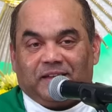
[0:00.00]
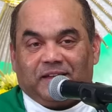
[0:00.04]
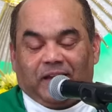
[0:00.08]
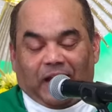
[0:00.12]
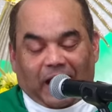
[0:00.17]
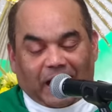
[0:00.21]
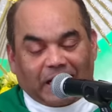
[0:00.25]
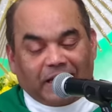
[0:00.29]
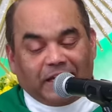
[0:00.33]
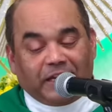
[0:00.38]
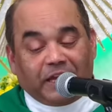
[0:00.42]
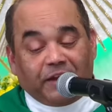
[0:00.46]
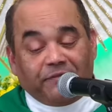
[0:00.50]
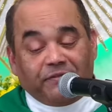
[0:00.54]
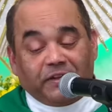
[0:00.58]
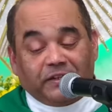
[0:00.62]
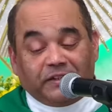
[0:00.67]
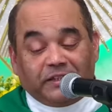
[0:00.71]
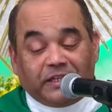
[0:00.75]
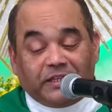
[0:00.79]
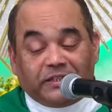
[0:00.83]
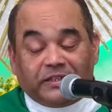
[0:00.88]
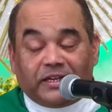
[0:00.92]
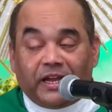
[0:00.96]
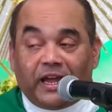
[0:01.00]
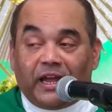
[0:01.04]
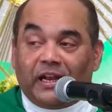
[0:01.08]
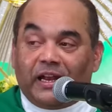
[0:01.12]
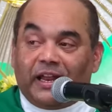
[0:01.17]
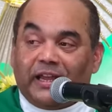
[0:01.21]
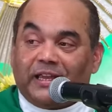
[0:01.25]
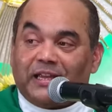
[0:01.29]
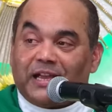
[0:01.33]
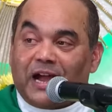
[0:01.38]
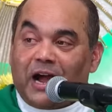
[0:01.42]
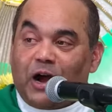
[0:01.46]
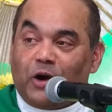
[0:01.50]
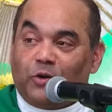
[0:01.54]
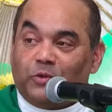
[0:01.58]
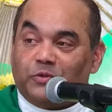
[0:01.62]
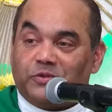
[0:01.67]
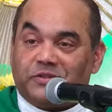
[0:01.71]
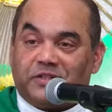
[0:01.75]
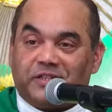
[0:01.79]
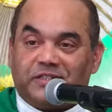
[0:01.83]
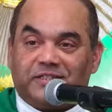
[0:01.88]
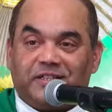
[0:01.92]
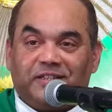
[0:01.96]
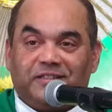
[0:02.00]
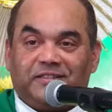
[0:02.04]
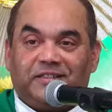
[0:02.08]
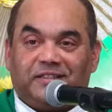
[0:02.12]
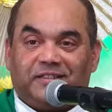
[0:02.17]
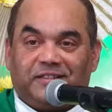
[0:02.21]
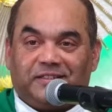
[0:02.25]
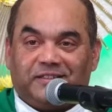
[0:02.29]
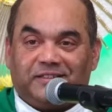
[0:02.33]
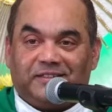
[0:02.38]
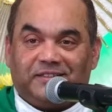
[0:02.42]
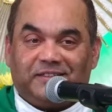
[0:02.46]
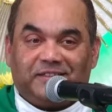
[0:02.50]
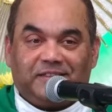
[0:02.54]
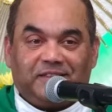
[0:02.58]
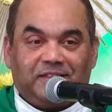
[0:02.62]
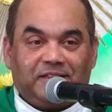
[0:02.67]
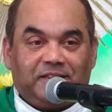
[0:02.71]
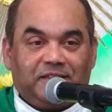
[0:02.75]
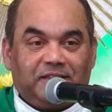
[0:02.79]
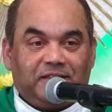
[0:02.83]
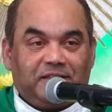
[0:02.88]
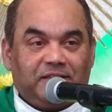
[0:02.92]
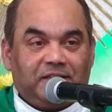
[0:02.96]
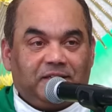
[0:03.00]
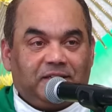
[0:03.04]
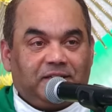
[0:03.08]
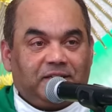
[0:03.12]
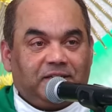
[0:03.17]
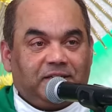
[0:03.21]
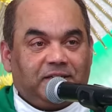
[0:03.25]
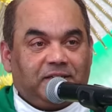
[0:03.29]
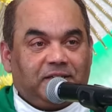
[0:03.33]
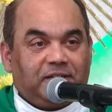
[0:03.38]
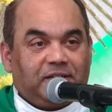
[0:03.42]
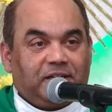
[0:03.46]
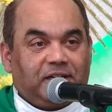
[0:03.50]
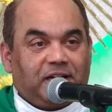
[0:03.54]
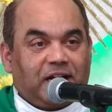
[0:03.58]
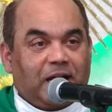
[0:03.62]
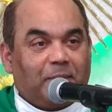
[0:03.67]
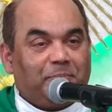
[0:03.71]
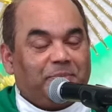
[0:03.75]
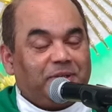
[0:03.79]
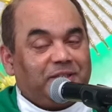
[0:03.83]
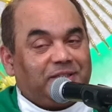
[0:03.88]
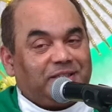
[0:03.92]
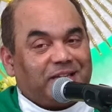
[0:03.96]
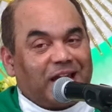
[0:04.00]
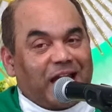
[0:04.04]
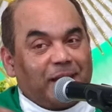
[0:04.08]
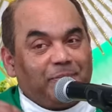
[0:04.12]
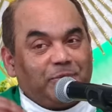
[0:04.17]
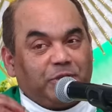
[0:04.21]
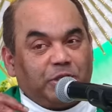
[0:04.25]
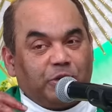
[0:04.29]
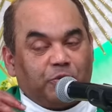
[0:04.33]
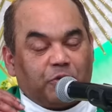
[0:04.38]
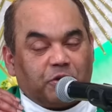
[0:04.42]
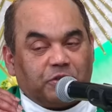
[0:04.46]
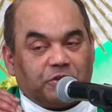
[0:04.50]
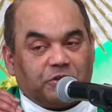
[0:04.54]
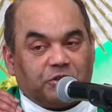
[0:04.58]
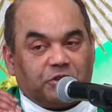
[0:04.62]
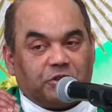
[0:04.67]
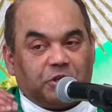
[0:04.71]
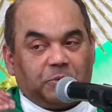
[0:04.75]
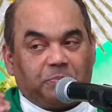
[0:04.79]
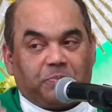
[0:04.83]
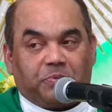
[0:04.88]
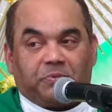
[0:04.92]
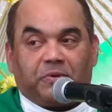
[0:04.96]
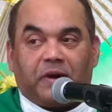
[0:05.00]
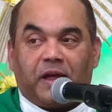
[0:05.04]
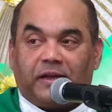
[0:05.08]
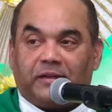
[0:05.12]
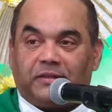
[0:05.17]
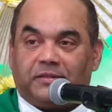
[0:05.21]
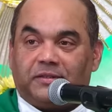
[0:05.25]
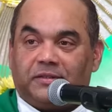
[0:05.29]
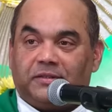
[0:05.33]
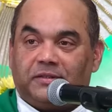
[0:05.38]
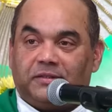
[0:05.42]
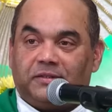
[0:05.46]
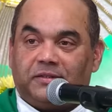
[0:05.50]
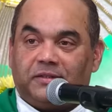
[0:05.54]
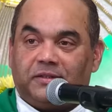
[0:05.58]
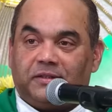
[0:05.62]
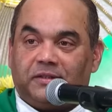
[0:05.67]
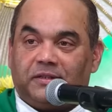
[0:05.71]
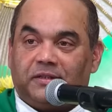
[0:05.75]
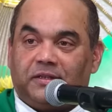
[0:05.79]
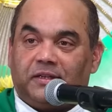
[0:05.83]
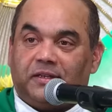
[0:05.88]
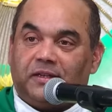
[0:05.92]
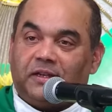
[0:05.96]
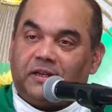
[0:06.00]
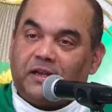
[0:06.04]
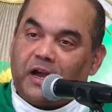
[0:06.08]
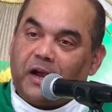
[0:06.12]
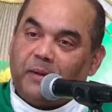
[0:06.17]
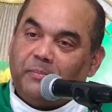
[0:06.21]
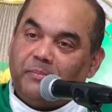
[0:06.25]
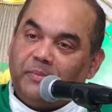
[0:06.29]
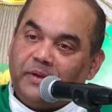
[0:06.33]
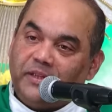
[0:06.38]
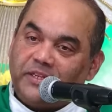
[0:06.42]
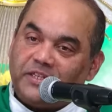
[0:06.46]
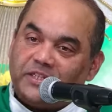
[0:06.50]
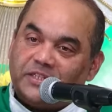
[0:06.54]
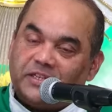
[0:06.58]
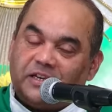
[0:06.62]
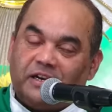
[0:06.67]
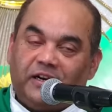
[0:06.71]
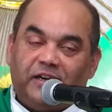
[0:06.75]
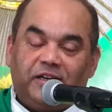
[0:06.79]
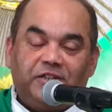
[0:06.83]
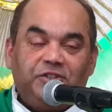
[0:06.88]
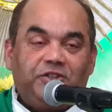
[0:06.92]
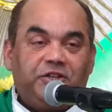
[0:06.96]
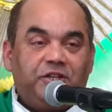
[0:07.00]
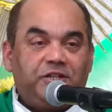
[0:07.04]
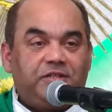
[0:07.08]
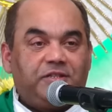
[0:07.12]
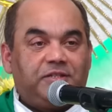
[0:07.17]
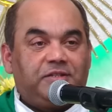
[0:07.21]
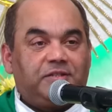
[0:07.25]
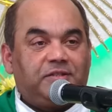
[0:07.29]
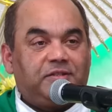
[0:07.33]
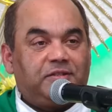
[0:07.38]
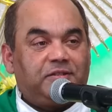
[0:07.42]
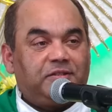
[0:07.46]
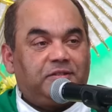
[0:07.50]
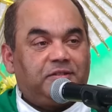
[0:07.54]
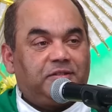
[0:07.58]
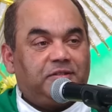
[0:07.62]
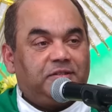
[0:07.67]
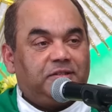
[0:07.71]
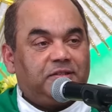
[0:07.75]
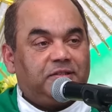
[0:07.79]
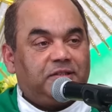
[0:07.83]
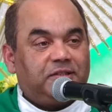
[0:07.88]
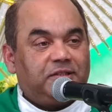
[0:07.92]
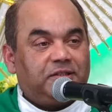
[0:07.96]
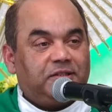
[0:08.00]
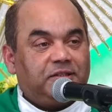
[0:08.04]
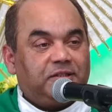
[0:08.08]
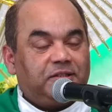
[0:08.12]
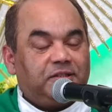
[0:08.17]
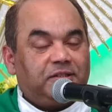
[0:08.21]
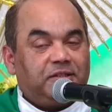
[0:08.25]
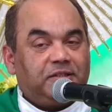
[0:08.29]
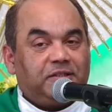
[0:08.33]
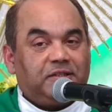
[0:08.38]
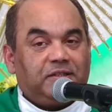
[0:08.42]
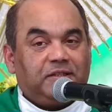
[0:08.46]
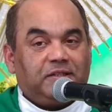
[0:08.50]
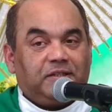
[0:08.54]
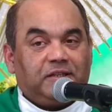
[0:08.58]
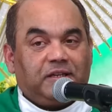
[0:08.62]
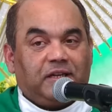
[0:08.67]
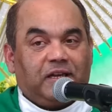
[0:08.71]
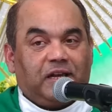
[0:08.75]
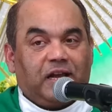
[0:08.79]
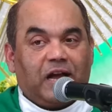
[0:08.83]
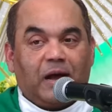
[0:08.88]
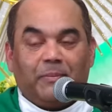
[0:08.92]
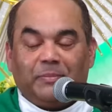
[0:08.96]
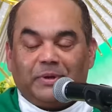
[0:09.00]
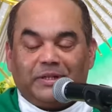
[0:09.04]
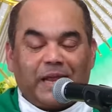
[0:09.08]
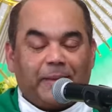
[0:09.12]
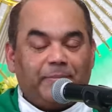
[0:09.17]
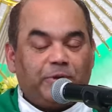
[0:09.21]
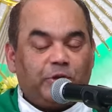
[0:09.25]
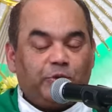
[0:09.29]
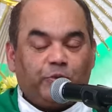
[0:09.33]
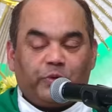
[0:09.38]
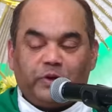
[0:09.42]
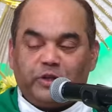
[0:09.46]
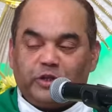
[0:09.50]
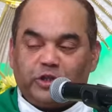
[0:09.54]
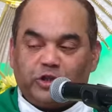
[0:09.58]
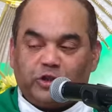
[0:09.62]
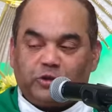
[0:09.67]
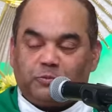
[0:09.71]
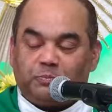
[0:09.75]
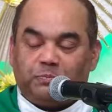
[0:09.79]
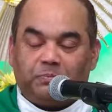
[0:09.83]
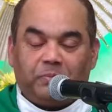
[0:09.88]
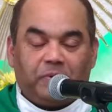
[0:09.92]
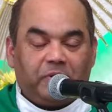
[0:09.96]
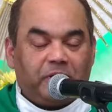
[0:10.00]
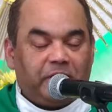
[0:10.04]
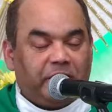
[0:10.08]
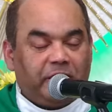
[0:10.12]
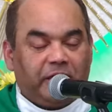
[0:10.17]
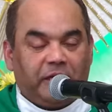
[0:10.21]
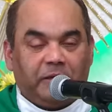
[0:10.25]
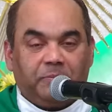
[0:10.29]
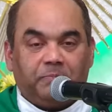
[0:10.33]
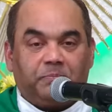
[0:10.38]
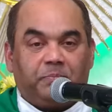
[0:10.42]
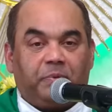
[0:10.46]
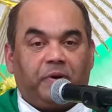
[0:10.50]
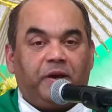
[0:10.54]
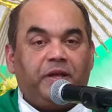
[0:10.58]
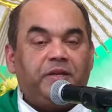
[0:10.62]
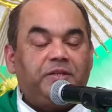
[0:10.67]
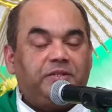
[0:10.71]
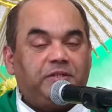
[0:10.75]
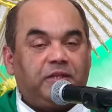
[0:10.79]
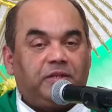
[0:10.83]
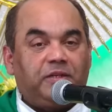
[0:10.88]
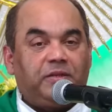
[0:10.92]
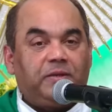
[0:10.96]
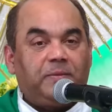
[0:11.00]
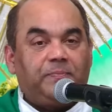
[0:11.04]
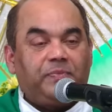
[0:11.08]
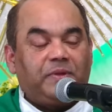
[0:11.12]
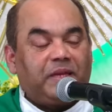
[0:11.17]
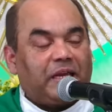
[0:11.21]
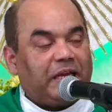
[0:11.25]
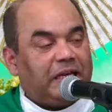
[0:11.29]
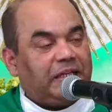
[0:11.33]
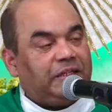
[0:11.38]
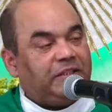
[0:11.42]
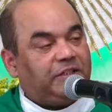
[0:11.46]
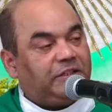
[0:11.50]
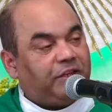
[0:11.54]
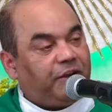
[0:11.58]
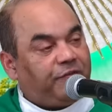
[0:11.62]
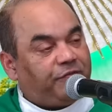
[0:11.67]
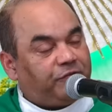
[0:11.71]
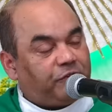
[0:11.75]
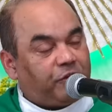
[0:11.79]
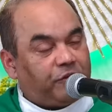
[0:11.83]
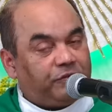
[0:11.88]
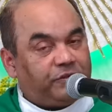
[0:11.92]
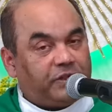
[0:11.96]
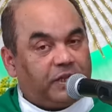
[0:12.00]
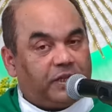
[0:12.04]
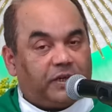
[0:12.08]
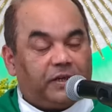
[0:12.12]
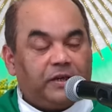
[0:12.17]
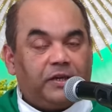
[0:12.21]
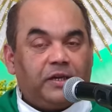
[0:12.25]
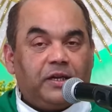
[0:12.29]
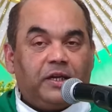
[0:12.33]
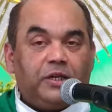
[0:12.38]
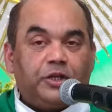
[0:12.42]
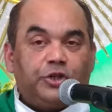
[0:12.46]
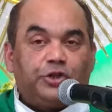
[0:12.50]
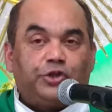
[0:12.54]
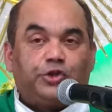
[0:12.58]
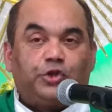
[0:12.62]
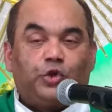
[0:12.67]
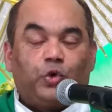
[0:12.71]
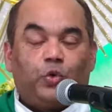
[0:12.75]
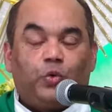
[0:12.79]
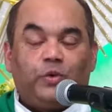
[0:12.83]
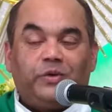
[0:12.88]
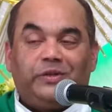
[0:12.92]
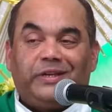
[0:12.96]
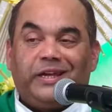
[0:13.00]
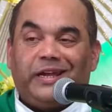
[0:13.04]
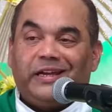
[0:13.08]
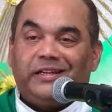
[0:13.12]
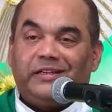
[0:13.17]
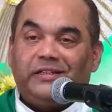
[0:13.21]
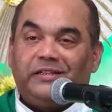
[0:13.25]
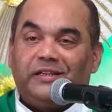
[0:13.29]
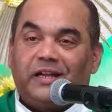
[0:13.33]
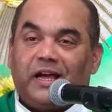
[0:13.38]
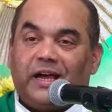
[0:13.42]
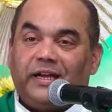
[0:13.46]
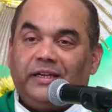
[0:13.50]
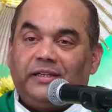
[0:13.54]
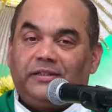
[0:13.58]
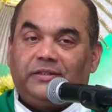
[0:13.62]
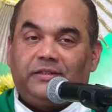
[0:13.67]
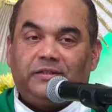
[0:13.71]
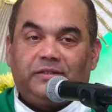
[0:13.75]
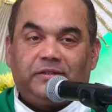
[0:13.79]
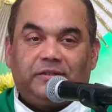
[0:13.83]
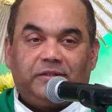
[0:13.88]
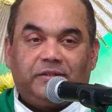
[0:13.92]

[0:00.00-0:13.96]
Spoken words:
And he gives the detailed accounts, isn't it? How many times he was shipwrecked, how many scourges, how many times he was in prison, adrift of the shore day and night.